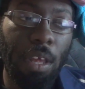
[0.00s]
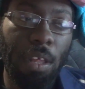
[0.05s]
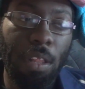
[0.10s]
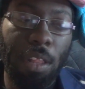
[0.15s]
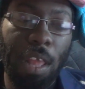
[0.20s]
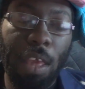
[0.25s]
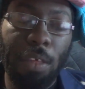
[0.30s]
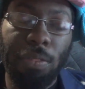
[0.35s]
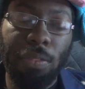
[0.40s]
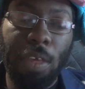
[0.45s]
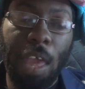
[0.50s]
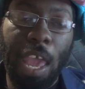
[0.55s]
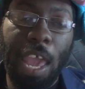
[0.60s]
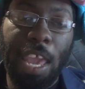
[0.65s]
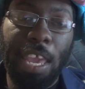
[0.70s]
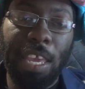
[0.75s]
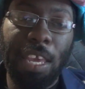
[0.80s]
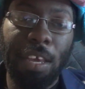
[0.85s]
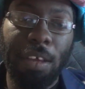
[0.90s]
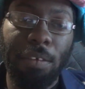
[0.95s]
let's
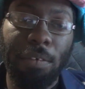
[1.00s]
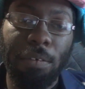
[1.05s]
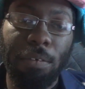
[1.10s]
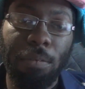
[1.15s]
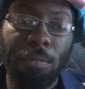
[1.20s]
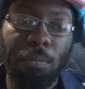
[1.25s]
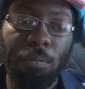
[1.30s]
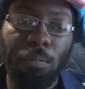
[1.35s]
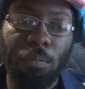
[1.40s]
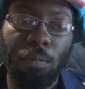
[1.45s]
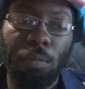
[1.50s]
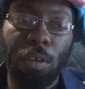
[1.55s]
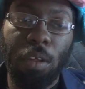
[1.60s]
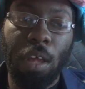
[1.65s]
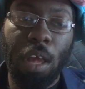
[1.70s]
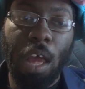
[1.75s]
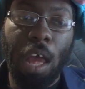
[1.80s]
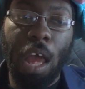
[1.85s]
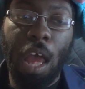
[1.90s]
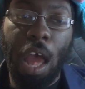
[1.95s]
say,
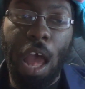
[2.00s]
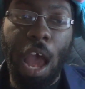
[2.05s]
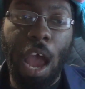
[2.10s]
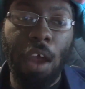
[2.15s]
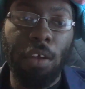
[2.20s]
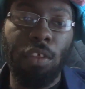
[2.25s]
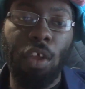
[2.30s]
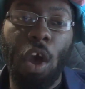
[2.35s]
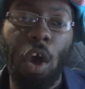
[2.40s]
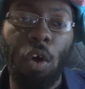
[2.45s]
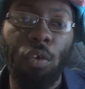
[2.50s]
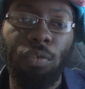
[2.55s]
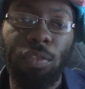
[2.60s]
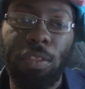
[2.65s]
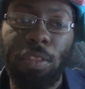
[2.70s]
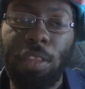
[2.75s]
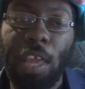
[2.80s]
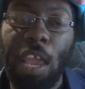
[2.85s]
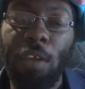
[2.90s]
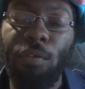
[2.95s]
I don't know,
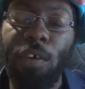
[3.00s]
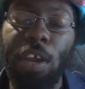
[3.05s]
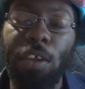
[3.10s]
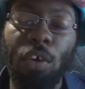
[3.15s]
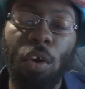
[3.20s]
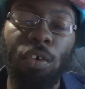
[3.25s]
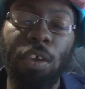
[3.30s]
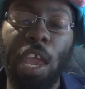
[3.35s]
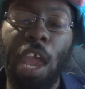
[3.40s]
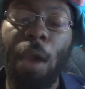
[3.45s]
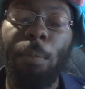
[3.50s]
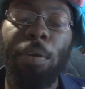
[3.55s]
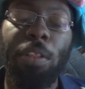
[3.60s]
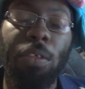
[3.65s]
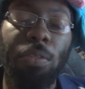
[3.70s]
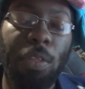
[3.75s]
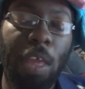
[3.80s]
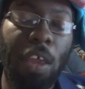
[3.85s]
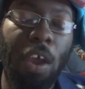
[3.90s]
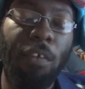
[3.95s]
they really don't care about the
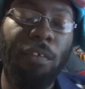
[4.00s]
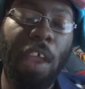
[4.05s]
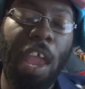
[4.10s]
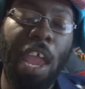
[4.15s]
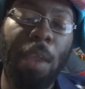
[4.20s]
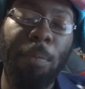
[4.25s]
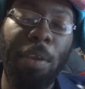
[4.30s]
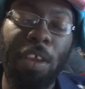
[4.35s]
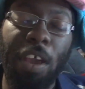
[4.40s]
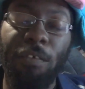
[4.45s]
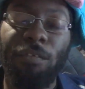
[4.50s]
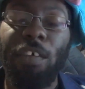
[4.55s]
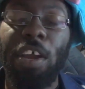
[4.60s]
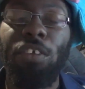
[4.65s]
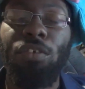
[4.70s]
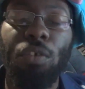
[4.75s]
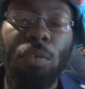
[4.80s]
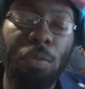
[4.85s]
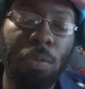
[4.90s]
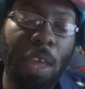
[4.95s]
state of anime
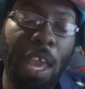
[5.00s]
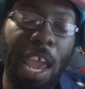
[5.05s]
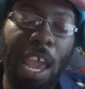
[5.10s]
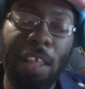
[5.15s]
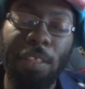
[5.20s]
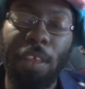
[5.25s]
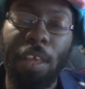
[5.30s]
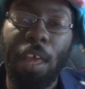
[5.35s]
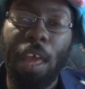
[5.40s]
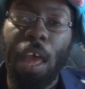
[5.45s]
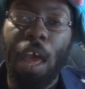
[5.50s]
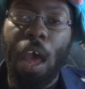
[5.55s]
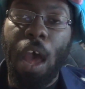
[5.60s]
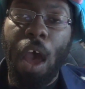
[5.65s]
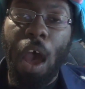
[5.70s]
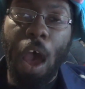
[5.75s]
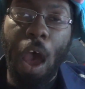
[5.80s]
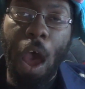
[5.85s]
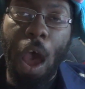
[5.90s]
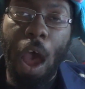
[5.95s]
conventions and
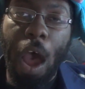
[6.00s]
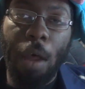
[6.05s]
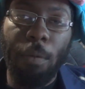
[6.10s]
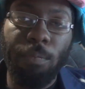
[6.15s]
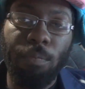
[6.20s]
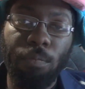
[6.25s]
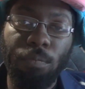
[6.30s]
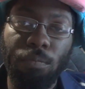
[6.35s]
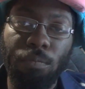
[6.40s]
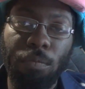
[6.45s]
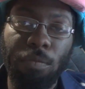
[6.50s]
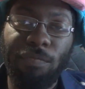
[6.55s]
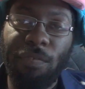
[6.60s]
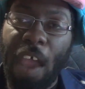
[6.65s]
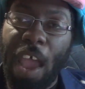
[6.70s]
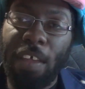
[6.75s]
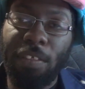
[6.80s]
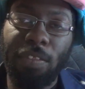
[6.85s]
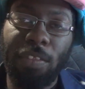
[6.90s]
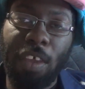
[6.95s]

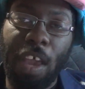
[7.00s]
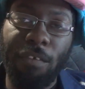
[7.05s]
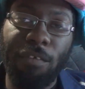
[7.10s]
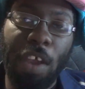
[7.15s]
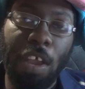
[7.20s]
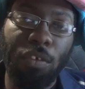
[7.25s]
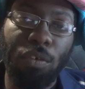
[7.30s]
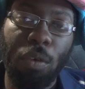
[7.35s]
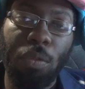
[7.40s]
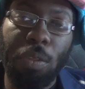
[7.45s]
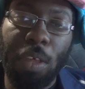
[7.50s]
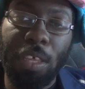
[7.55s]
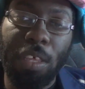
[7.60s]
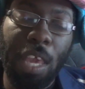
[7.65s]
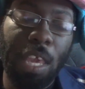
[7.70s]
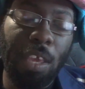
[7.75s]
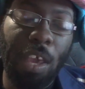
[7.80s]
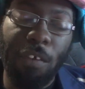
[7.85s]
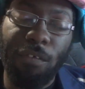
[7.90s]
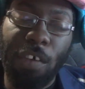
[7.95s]
fan conventions and
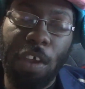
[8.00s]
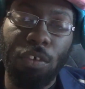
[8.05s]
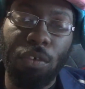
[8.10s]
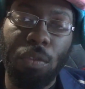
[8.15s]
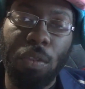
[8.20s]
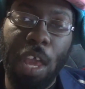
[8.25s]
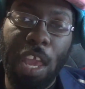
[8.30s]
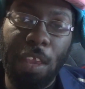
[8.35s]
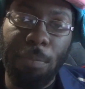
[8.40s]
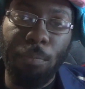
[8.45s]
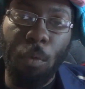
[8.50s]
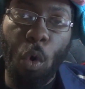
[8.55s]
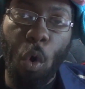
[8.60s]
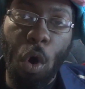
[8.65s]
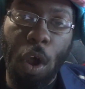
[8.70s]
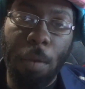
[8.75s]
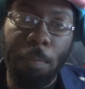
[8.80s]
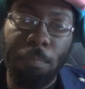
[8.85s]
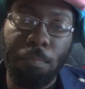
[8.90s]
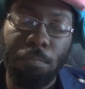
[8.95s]
geek conventions anymore.